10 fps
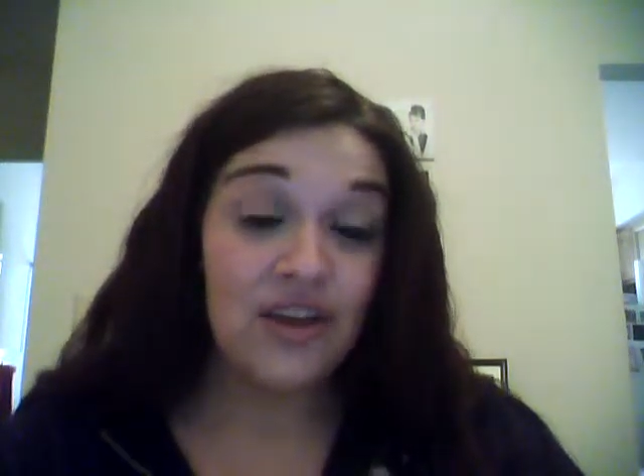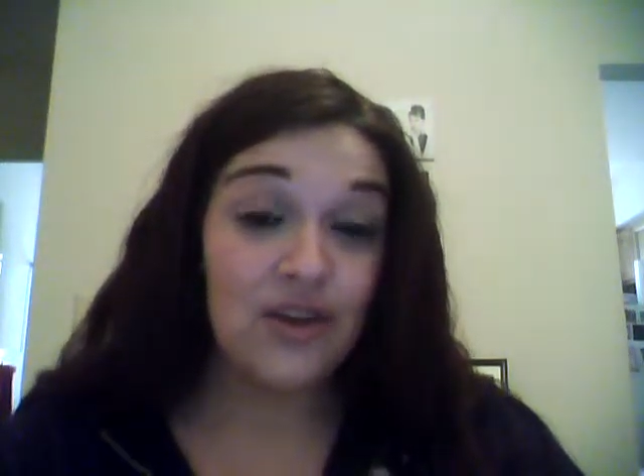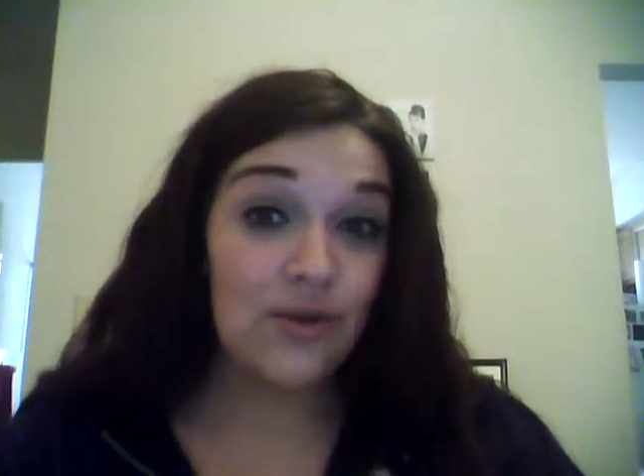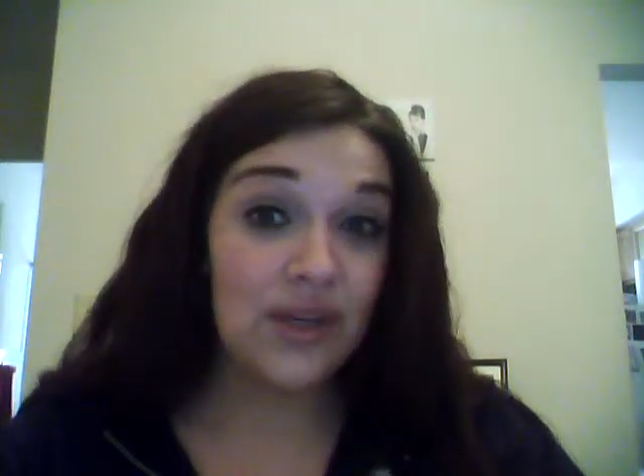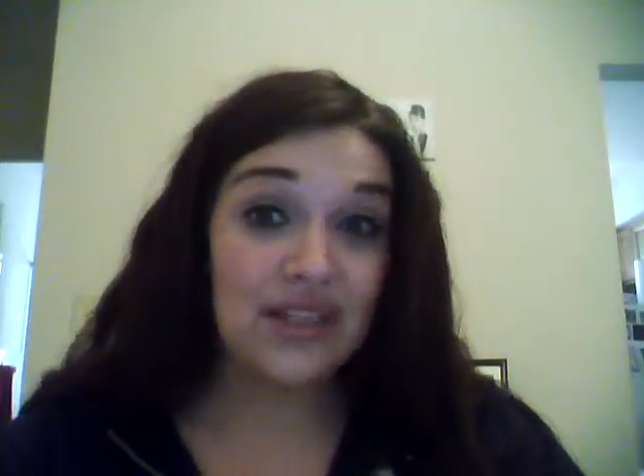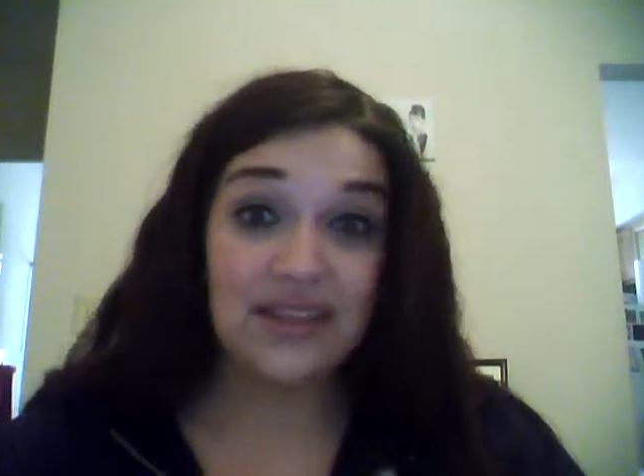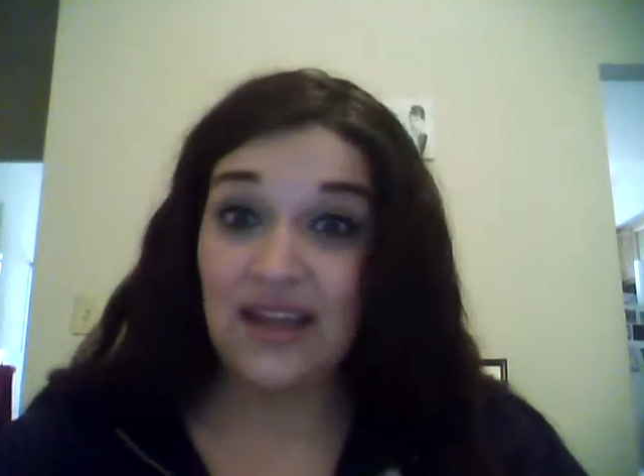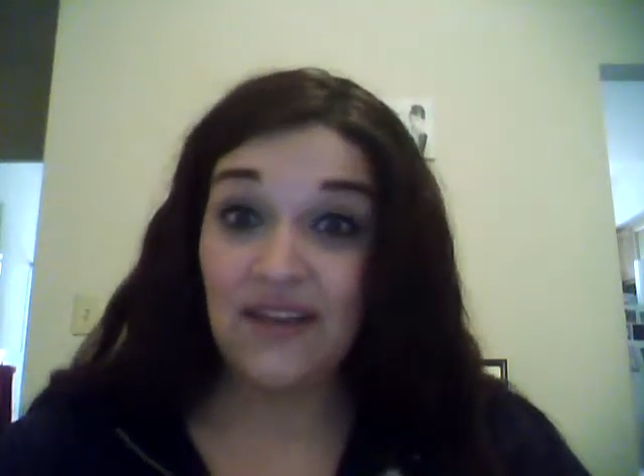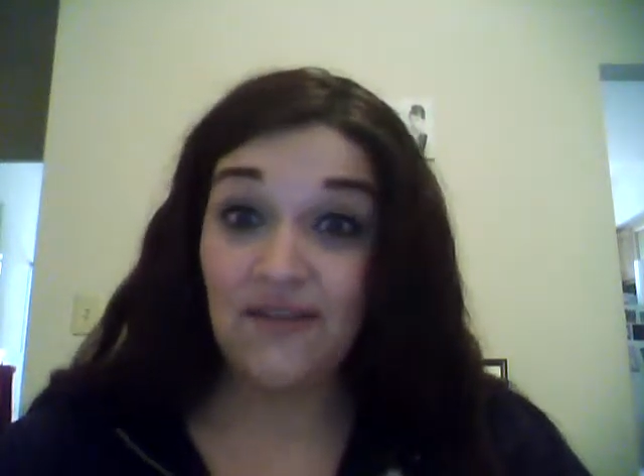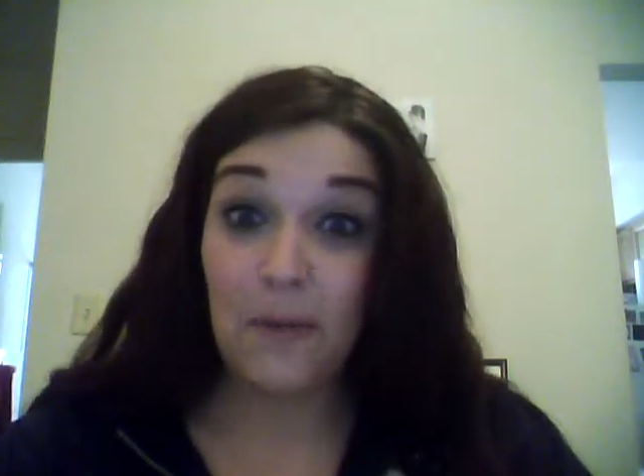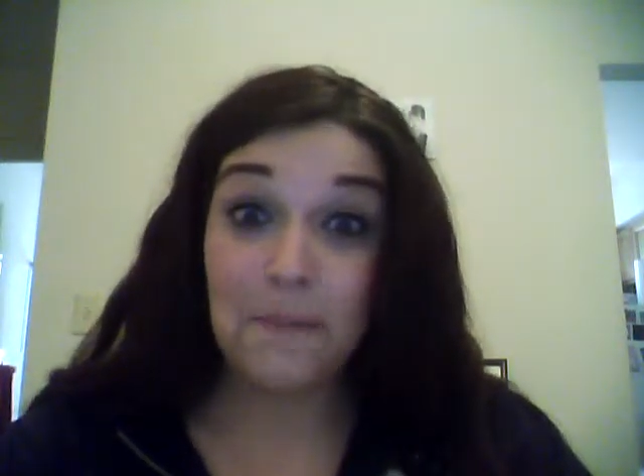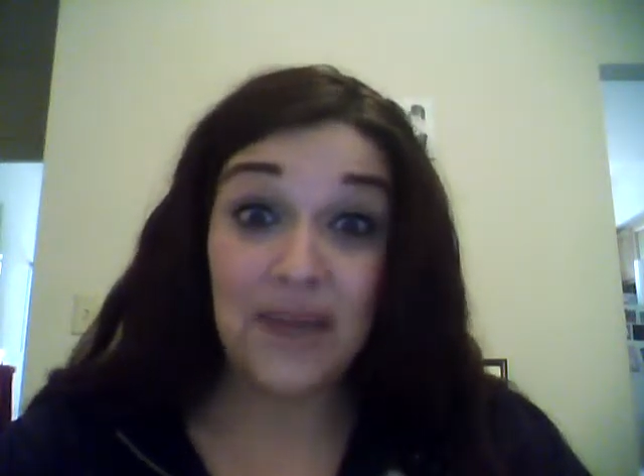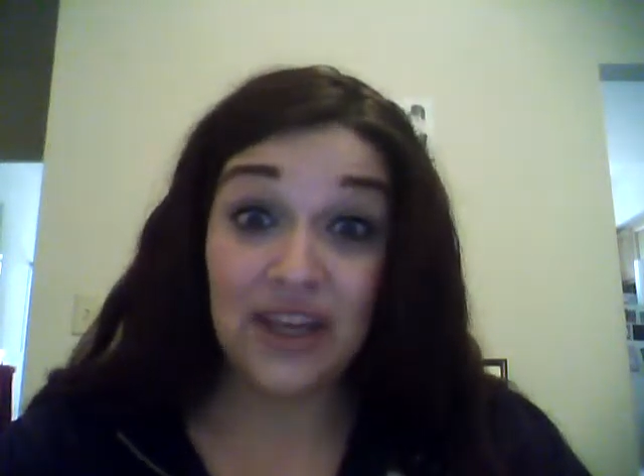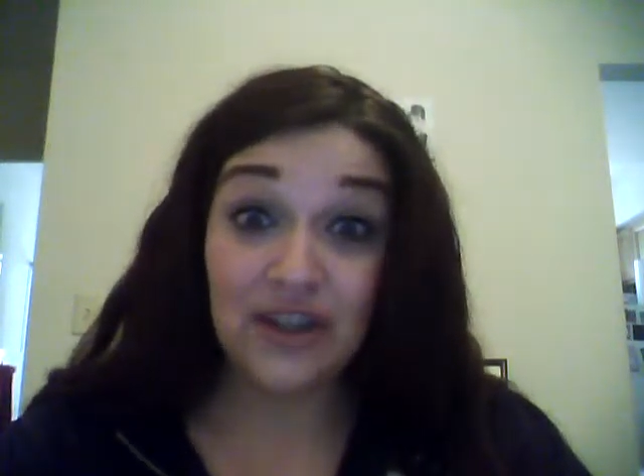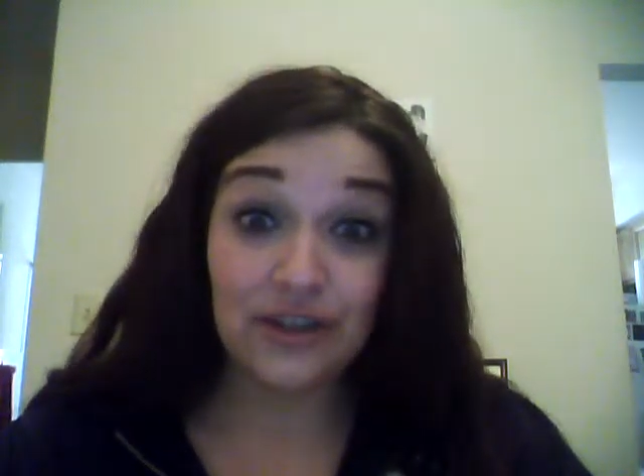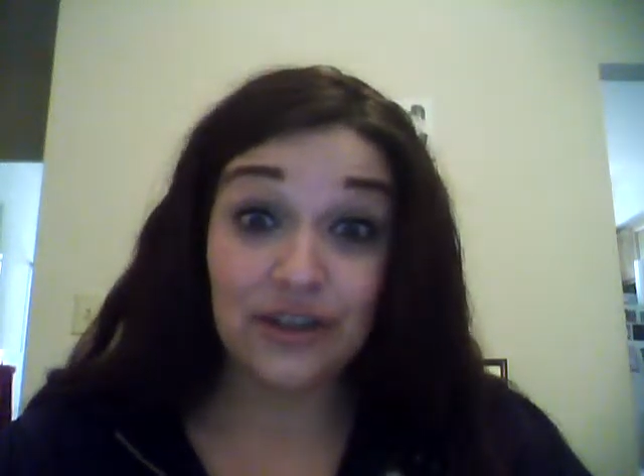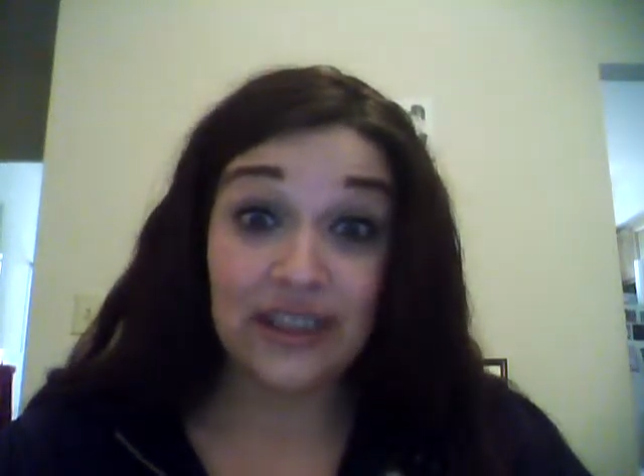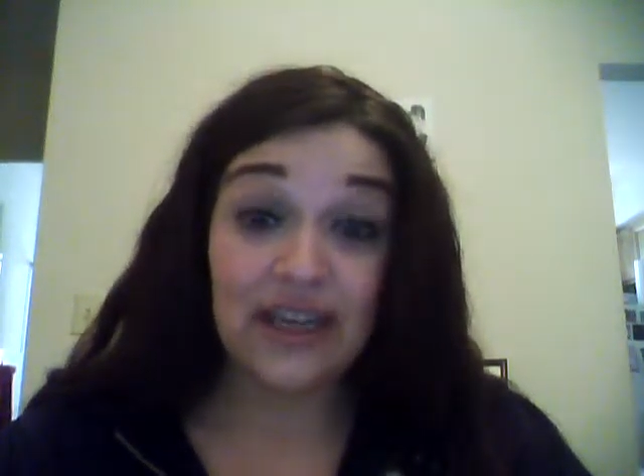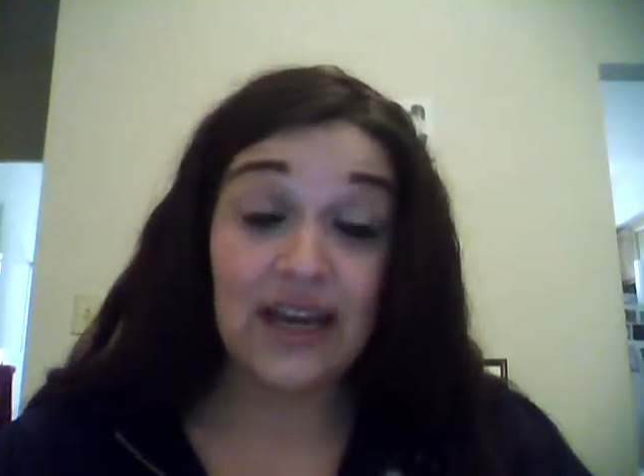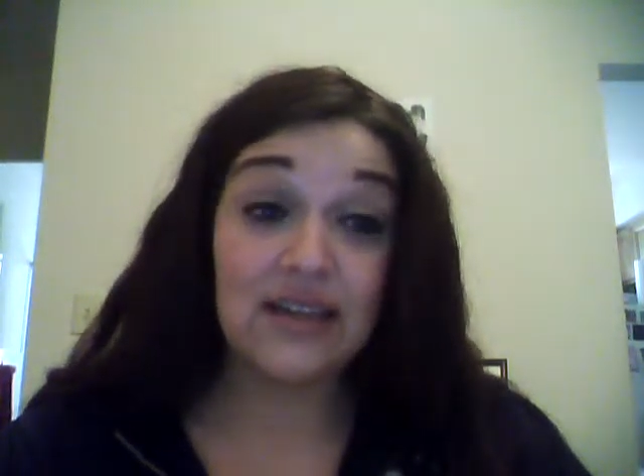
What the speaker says: you can save majorly